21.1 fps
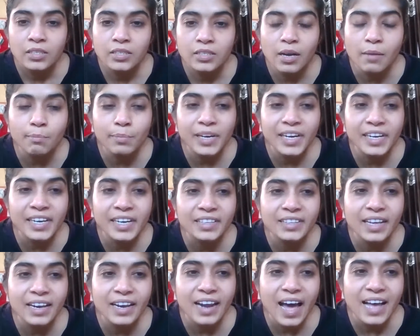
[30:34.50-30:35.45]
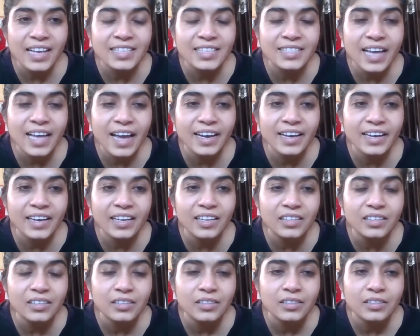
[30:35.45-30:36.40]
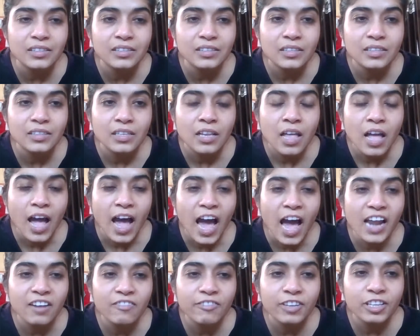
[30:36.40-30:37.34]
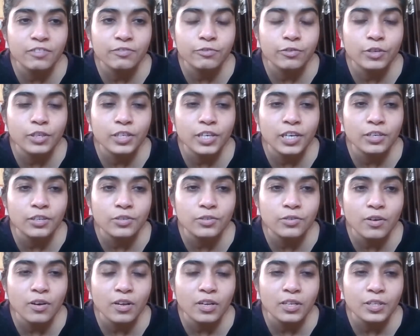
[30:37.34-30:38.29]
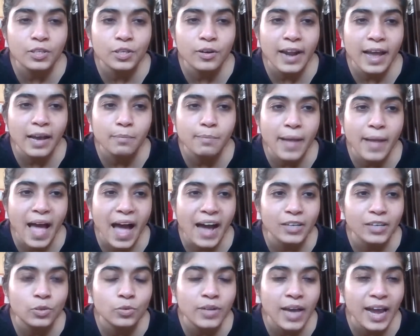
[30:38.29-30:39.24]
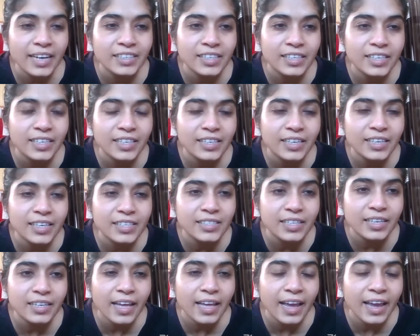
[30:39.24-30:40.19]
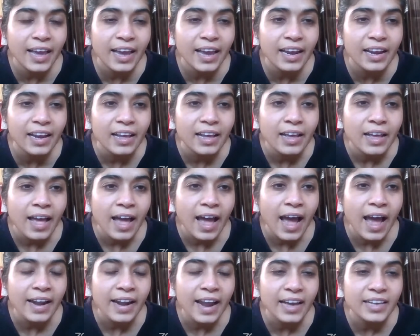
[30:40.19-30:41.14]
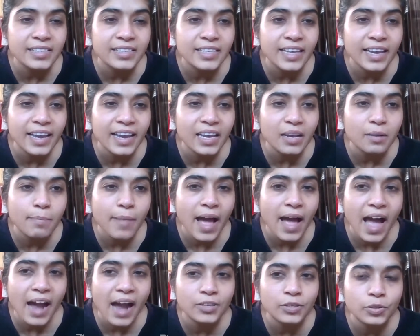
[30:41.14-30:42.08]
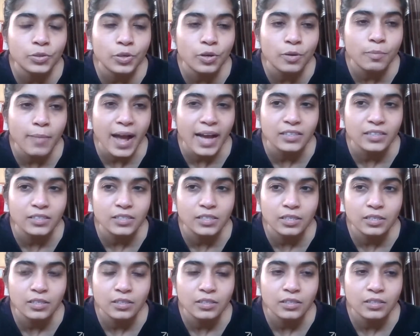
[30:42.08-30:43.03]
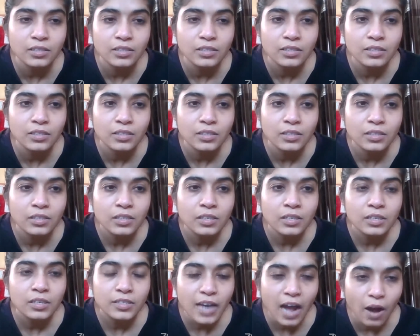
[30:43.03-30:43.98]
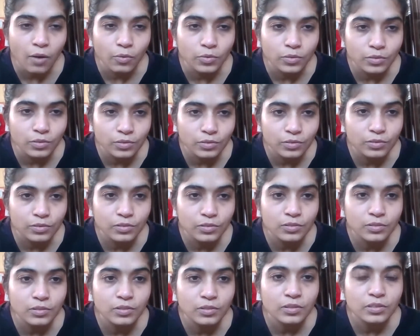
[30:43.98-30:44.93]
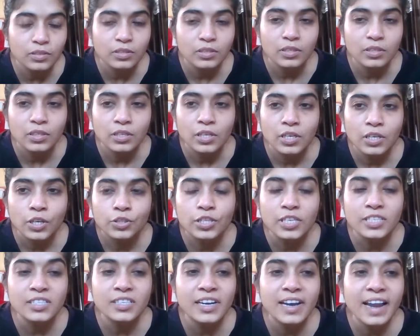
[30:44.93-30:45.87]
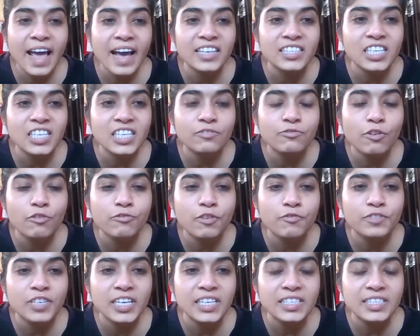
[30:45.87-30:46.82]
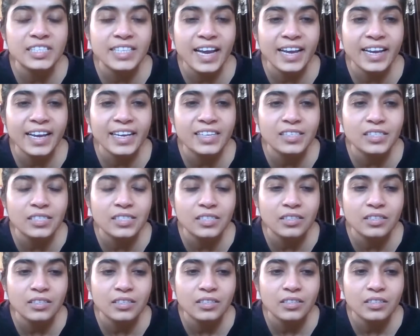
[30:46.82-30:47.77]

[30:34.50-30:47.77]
Completing the last cycle, and with full control, your leg back to 90 degrees, inhale and exhale back to your mat, down. Just relaxing for 15 seconds.